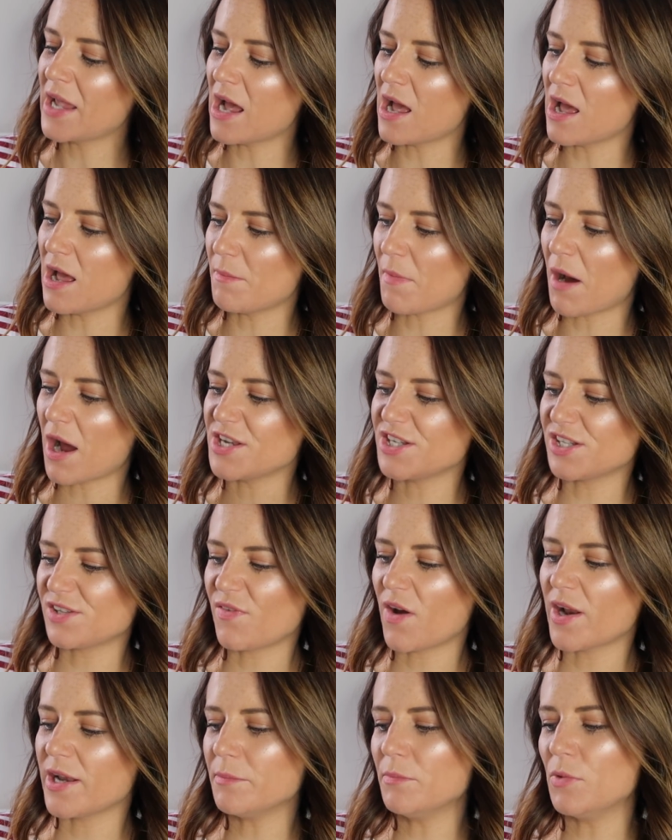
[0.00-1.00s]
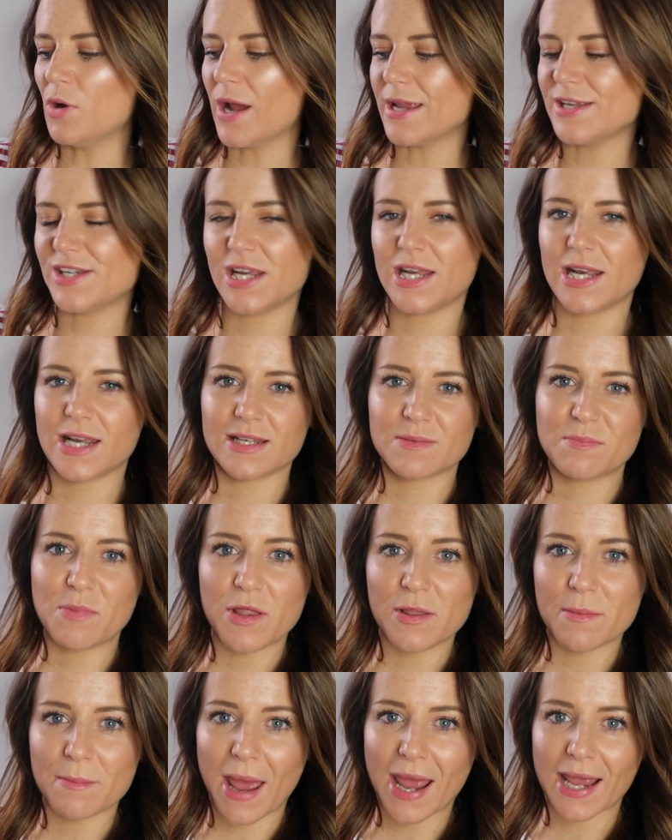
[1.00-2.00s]
I just find it more hygienic to
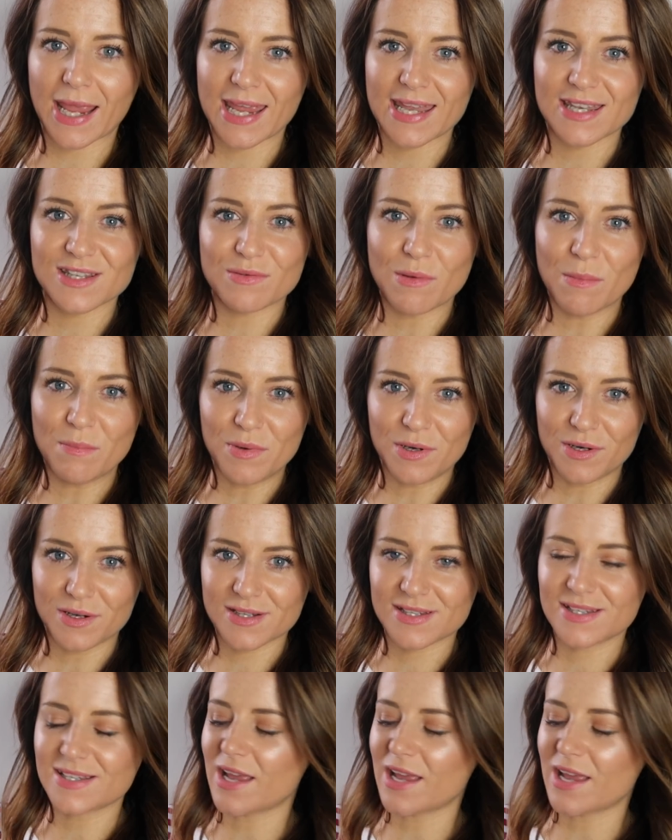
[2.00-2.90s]
put them back into a box.